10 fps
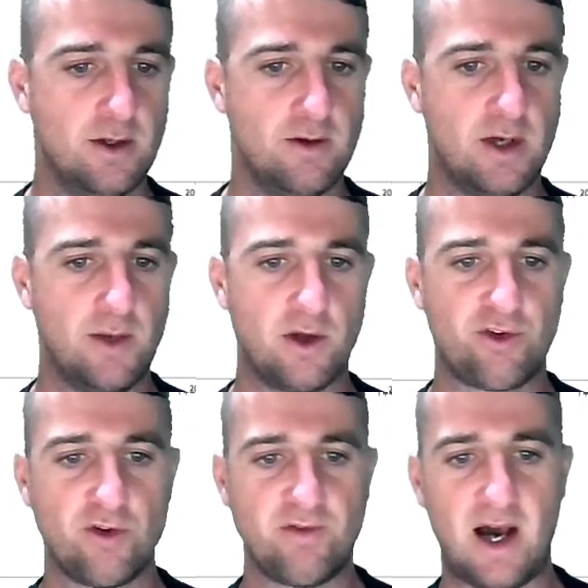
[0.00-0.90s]
There we go.
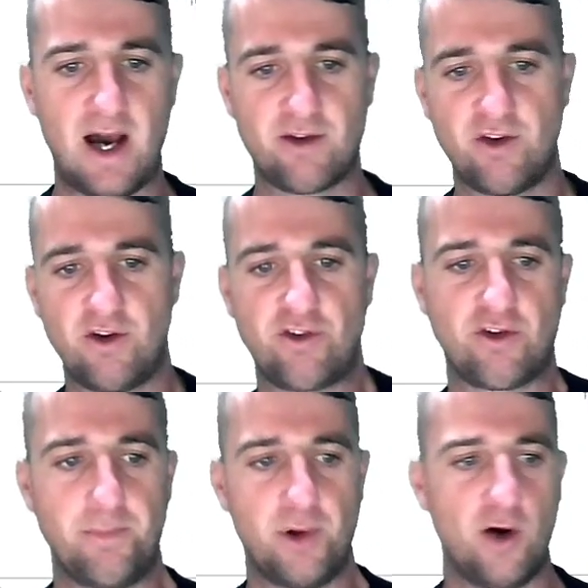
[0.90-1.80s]
So that acted as
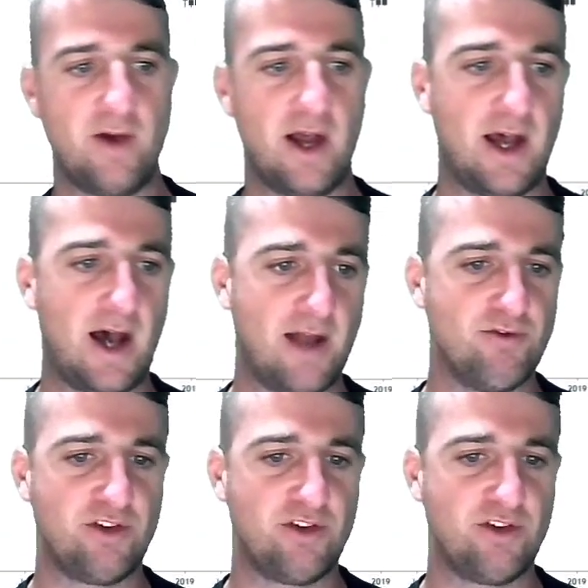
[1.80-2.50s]
support there and